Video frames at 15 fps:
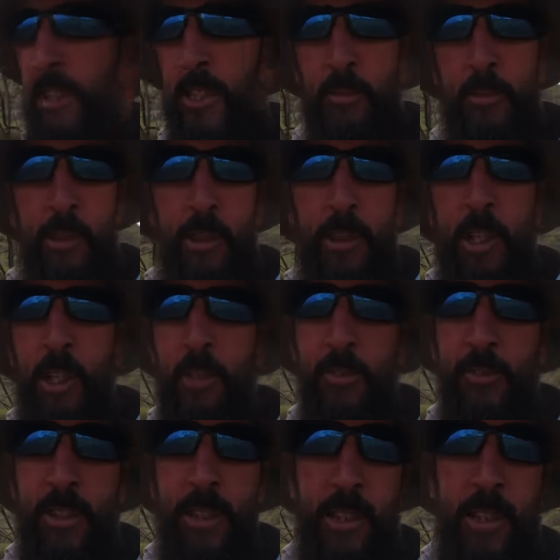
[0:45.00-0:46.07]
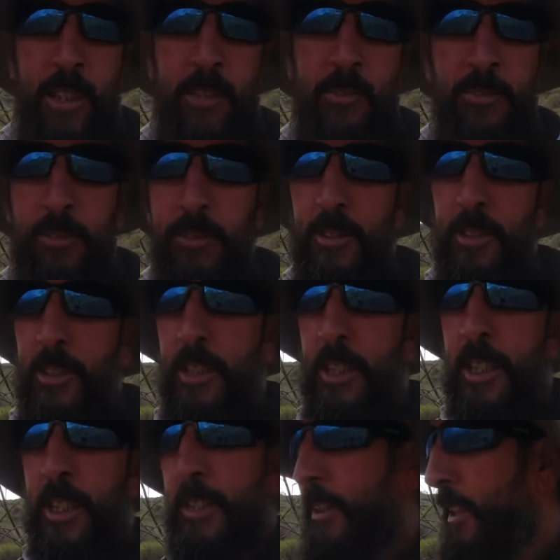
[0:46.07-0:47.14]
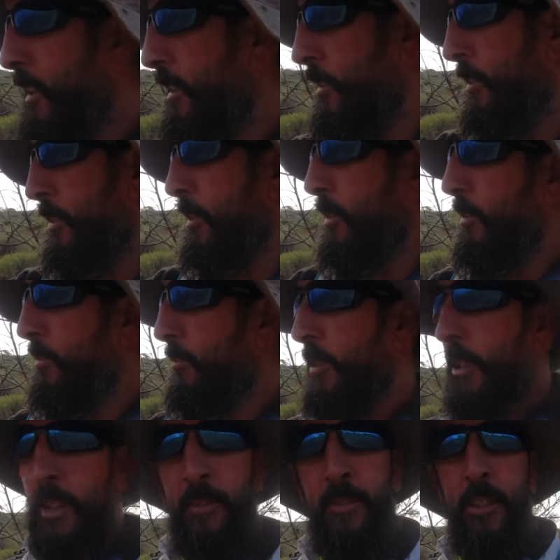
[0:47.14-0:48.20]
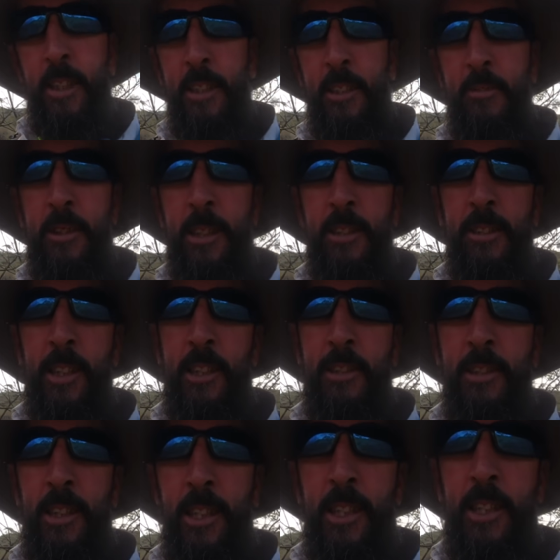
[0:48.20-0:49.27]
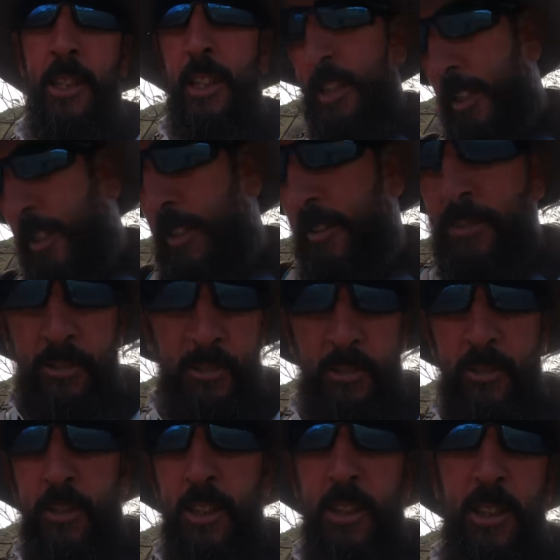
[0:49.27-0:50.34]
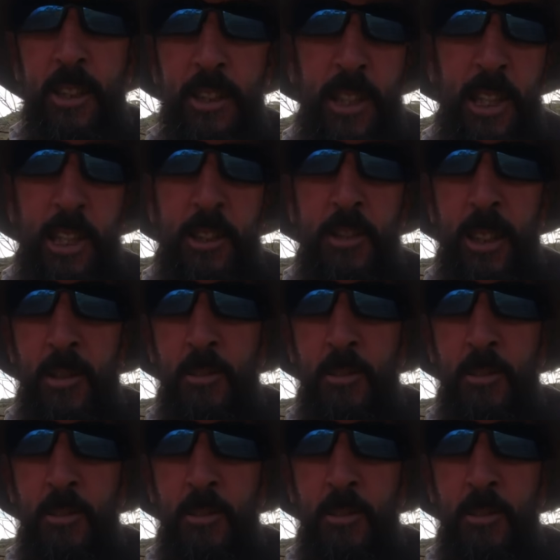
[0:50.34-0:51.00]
I bought the old fella, so he's going to look where I found the bits yesterday and then down or